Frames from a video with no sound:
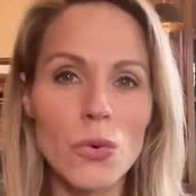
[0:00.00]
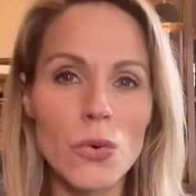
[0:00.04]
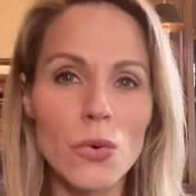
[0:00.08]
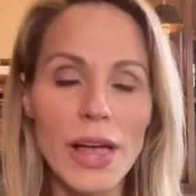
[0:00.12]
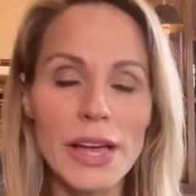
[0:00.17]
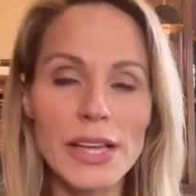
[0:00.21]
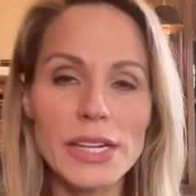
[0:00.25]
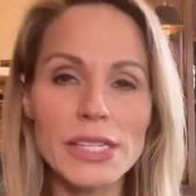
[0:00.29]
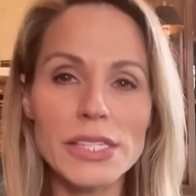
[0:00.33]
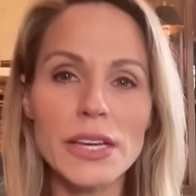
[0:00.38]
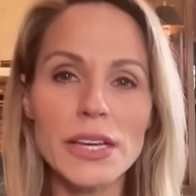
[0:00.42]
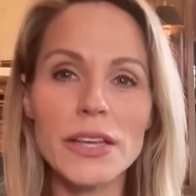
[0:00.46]

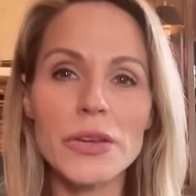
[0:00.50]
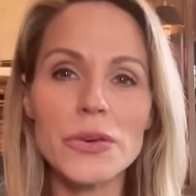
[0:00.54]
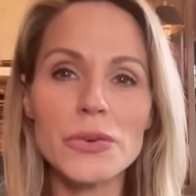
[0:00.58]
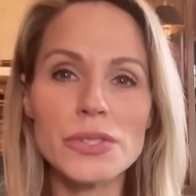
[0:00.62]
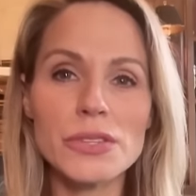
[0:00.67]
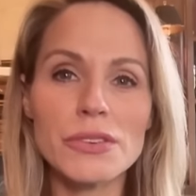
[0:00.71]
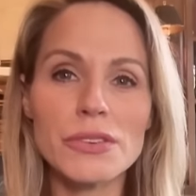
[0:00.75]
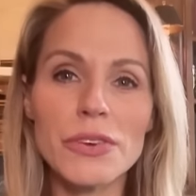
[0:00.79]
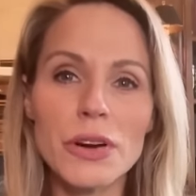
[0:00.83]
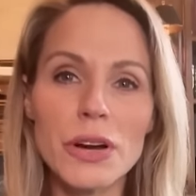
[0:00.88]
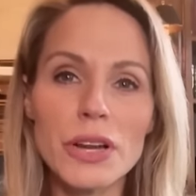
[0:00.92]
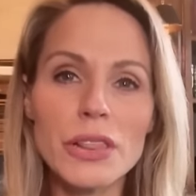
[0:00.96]
Well, I can tell you it
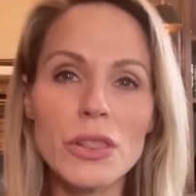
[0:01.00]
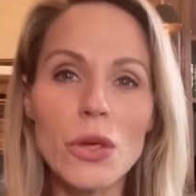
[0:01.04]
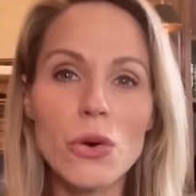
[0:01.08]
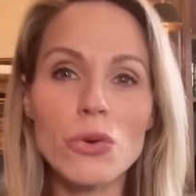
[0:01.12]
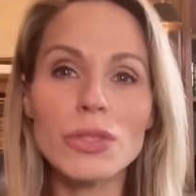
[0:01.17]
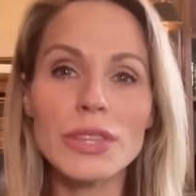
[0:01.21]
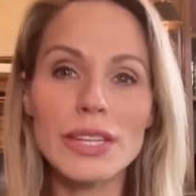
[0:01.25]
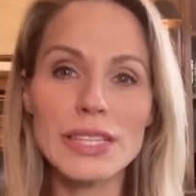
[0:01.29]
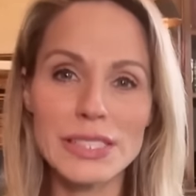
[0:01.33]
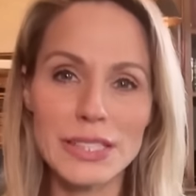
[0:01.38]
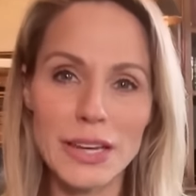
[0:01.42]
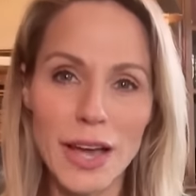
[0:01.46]
was a very
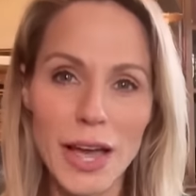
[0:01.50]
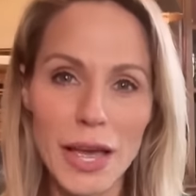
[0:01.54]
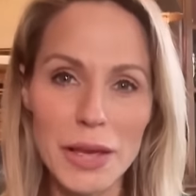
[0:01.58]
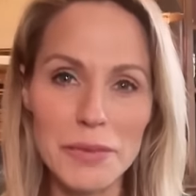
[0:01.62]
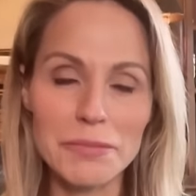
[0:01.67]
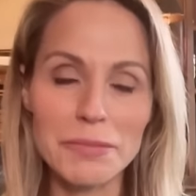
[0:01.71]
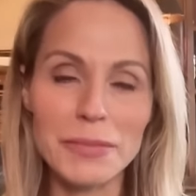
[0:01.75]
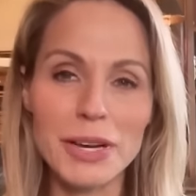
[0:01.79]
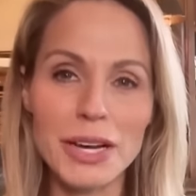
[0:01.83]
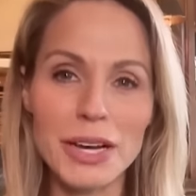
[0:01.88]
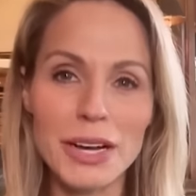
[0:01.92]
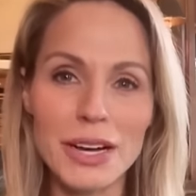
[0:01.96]
lonely
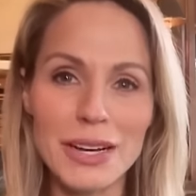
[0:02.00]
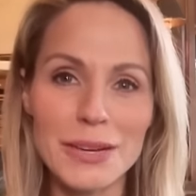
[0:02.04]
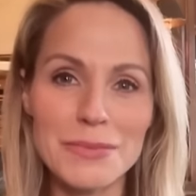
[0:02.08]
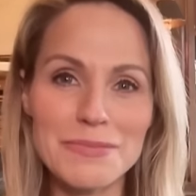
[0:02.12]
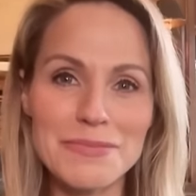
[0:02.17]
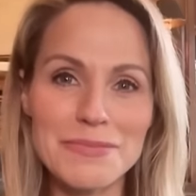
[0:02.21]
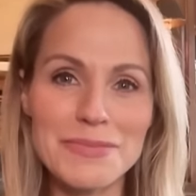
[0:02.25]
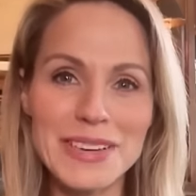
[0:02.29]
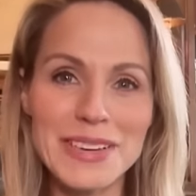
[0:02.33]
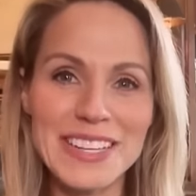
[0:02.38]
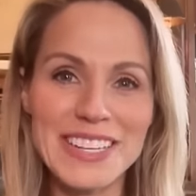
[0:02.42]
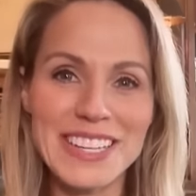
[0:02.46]
time.
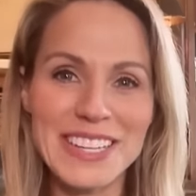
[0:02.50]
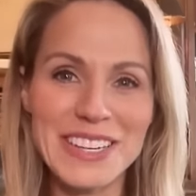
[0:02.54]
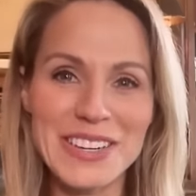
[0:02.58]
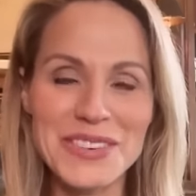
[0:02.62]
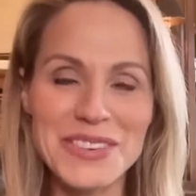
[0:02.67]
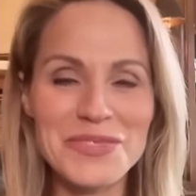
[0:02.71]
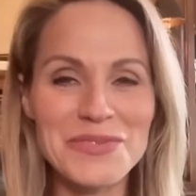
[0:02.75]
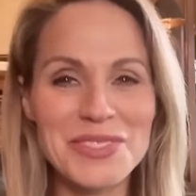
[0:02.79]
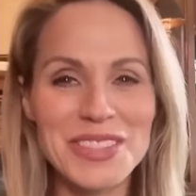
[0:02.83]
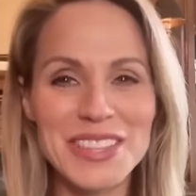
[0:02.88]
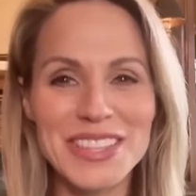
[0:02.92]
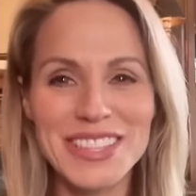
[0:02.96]

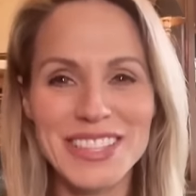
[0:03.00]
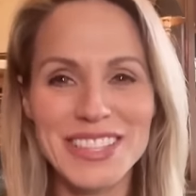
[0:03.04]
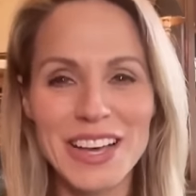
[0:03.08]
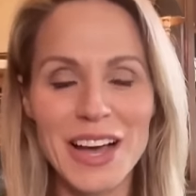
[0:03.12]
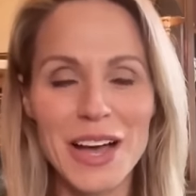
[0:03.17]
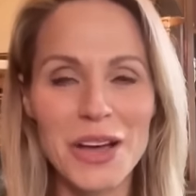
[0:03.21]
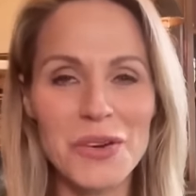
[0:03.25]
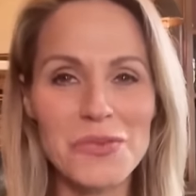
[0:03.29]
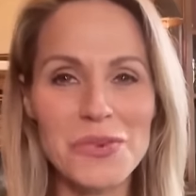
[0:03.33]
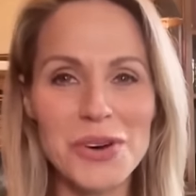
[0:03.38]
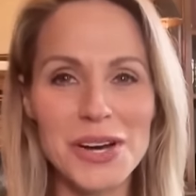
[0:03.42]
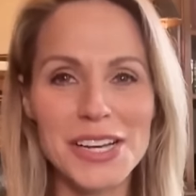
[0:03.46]

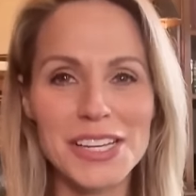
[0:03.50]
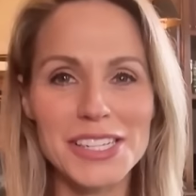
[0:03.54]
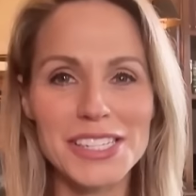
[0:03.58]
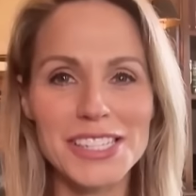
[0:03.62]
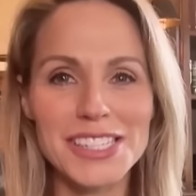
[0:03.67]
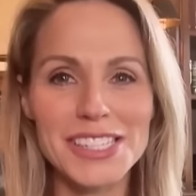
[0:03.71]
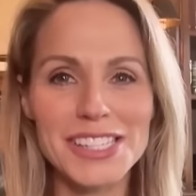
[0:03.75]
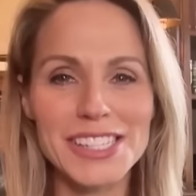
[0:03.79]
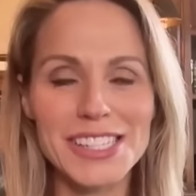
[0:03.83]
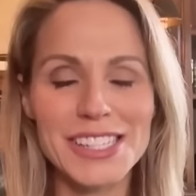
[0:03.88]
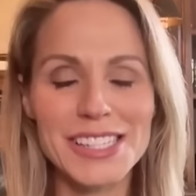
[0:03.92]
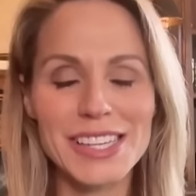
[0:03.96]
I
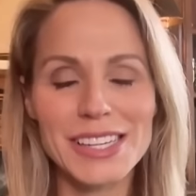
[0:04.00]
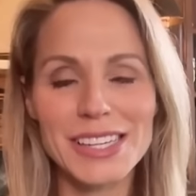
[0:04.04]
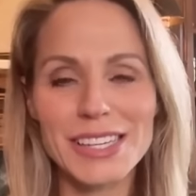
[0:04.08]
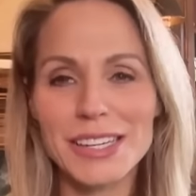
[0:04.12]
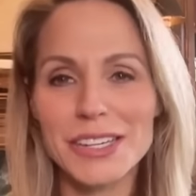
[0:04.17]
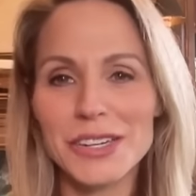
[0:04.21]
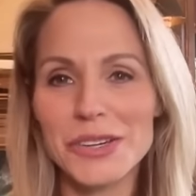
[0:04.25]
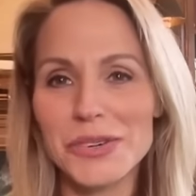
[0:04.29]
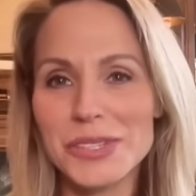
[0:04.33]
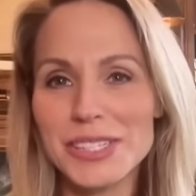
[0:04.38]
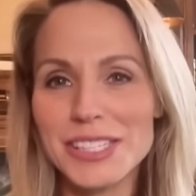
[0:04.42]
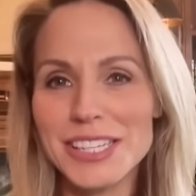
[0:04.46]
was,
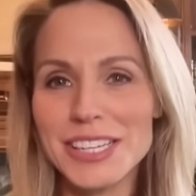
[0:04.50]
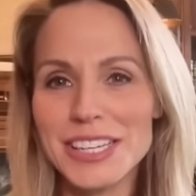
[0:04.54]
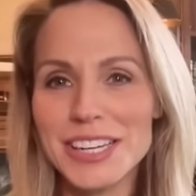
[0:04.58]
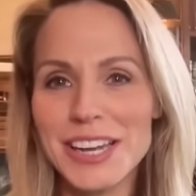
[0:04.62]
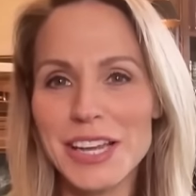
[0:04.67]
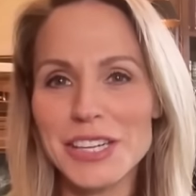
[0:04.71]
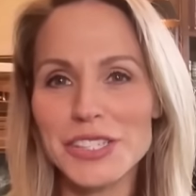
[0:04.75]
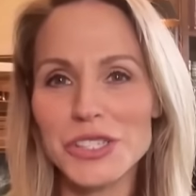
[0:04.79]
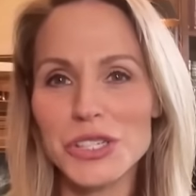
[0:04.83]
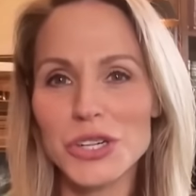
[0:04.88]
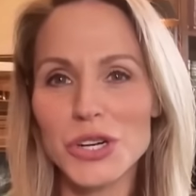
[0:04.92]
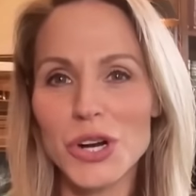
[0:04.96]
you know, a
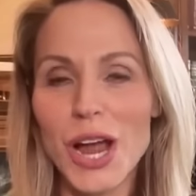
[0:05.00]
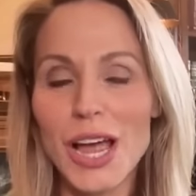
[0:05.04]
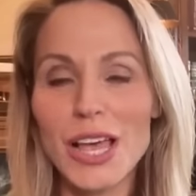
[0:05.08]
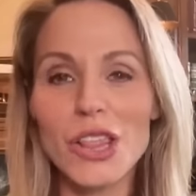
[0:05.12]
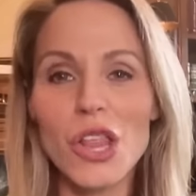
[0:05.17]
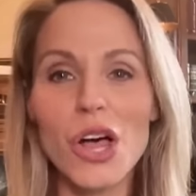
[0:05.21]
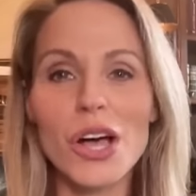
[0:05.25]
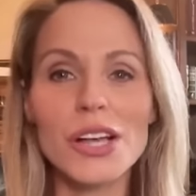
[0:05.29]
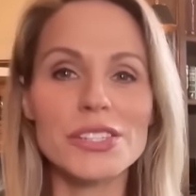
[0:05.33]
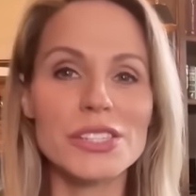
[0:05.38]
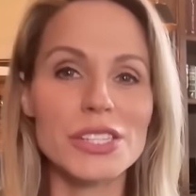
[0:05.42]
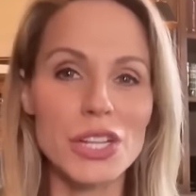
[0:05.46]
teenager. I
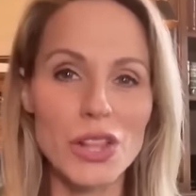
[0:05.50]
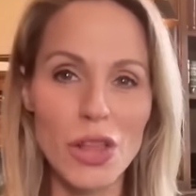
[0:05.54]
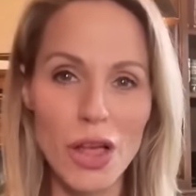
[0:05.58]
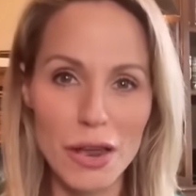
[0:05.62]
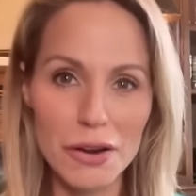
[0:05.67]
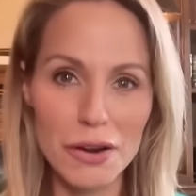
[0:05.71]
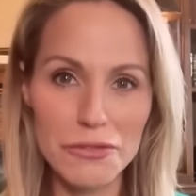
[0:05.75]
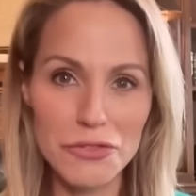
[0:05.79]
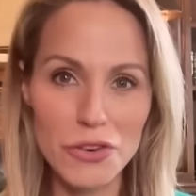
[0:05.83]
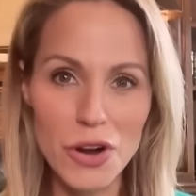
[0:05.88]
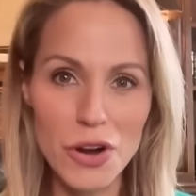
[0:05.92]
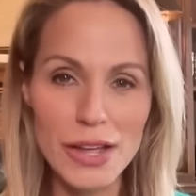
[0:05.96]
lost a
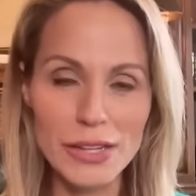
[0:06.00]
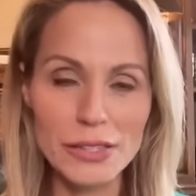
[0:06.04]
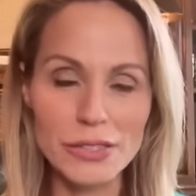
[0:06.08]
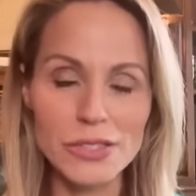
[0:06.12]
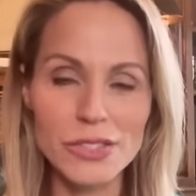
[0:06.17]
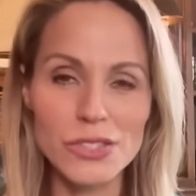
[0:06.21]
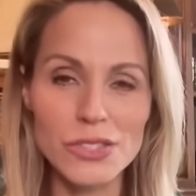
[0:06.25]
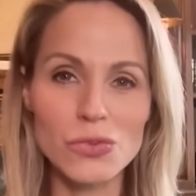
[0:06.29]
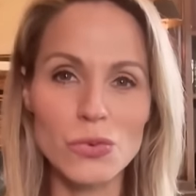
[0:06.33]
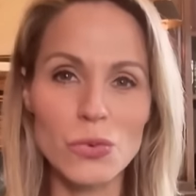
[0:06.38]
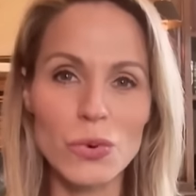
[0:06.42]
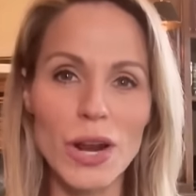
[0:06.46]
lot of
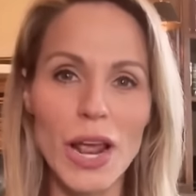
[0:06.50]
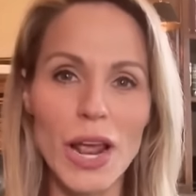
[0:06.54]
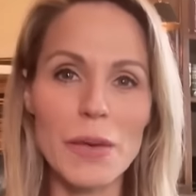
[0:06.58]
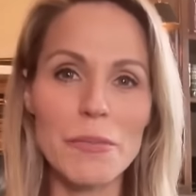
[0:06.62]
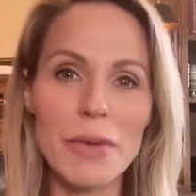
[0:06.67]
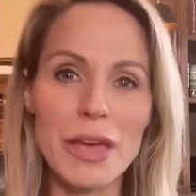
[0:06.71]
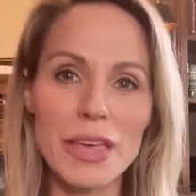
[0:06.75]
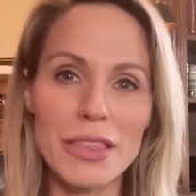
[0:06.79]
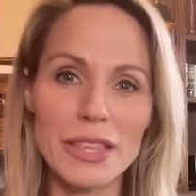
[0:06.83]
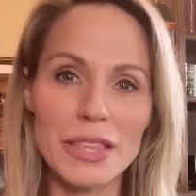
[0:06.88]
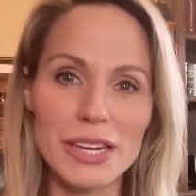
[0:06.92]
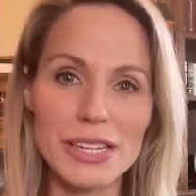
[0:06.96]
friends when I
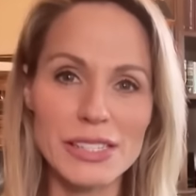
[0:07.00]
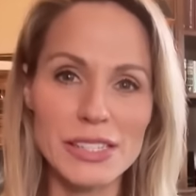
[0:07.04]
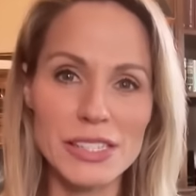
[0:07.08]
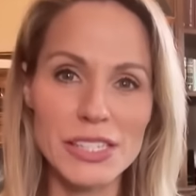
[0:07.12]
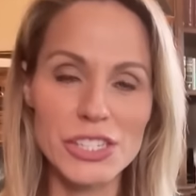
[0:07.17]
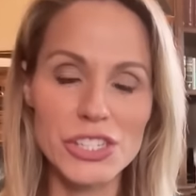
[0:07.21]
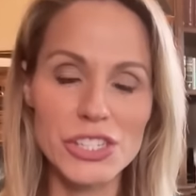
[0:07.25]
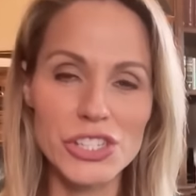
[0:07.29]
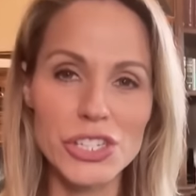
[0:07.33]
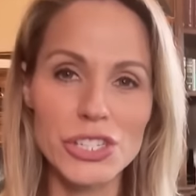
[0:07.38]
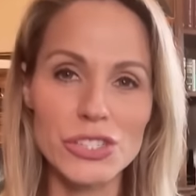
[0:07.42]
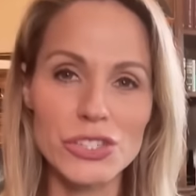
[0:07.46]
made the
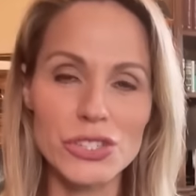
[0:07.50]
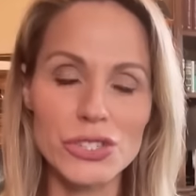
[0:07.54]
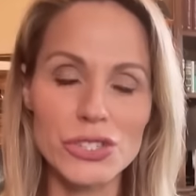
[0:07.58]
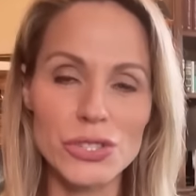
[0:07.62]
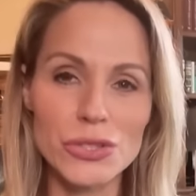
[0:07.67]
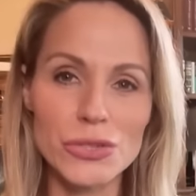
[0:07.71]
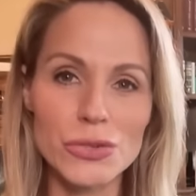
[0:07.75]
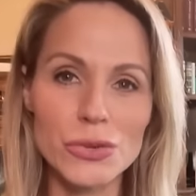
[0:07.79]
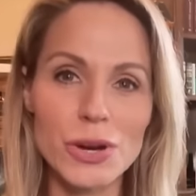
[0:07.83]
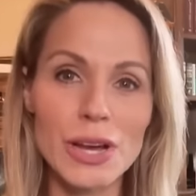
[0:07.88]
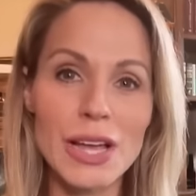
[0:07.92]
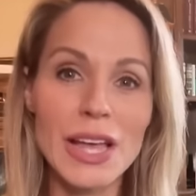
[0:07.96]
decision
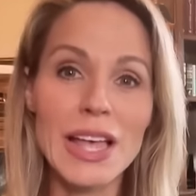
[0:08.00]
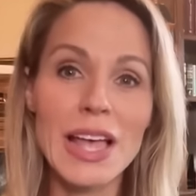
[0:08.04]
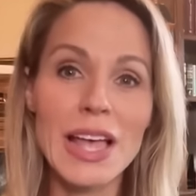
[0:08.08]
to